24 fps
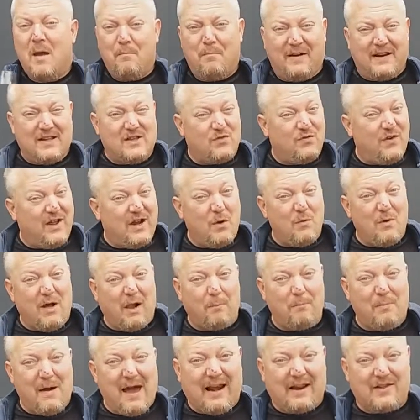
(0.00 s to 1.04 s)
But it's very well
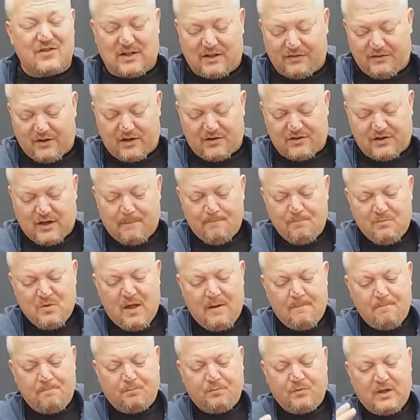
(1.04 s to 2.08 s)
balanced, and there's
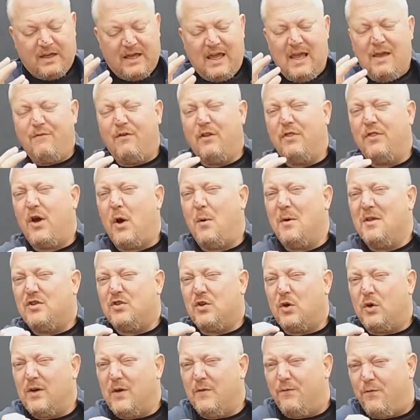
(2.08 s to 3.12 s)
even though it's
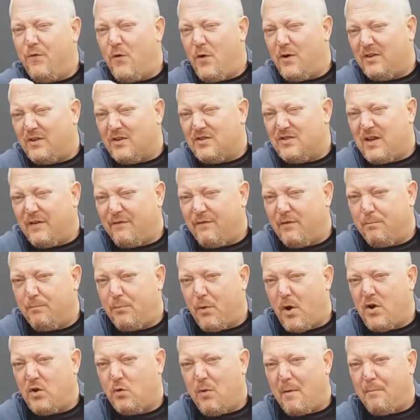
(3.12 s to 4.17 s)
only 47.1%
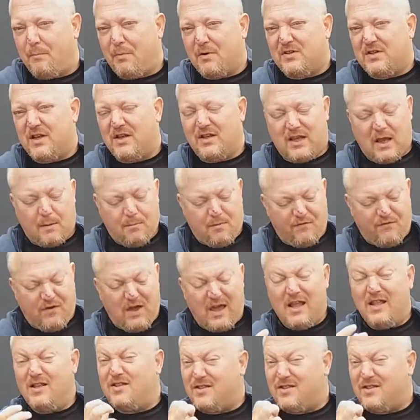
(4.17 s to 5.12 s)
ABV,